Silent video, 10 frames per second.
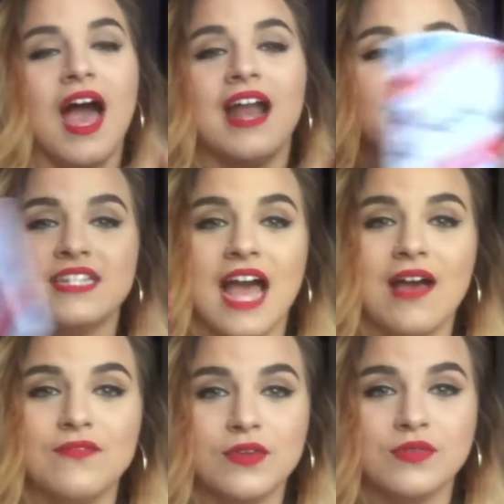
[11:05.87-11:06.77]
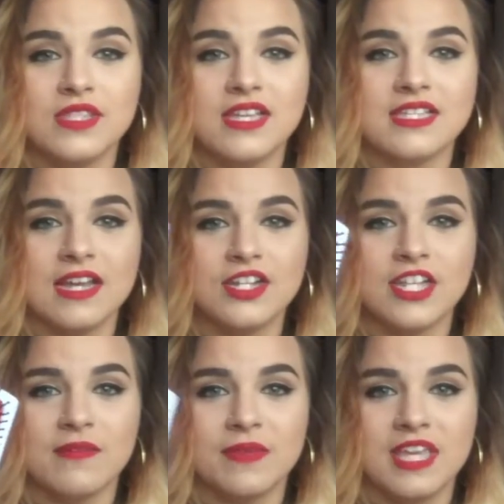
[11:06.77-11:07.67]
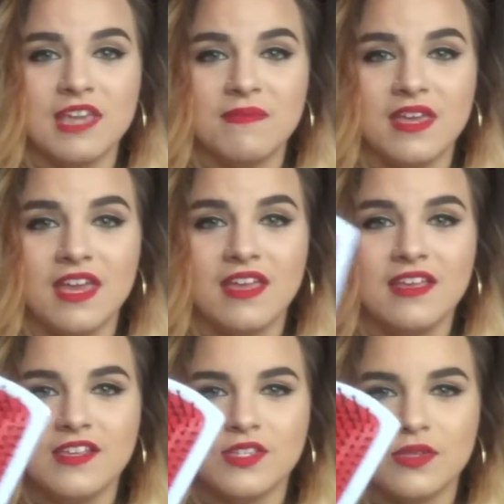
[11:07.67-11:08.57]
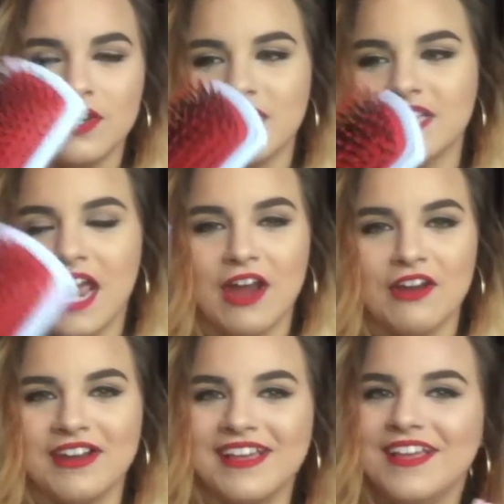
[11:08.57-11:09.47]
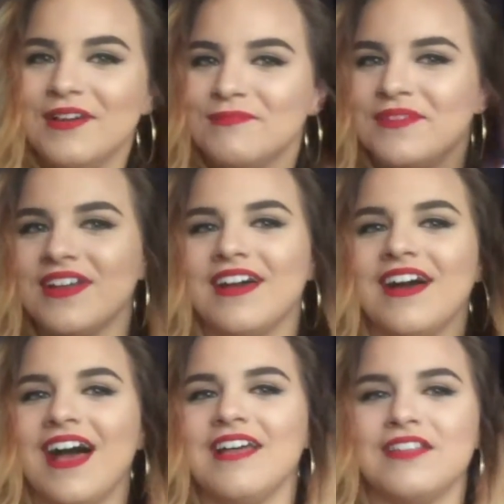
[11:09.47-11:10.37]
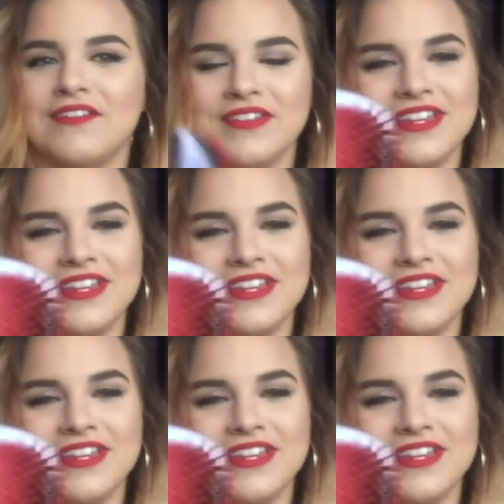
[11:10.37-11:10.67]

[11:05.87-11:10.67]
And I have used this. I just have been keeping it, so there is hair in it, but I love it.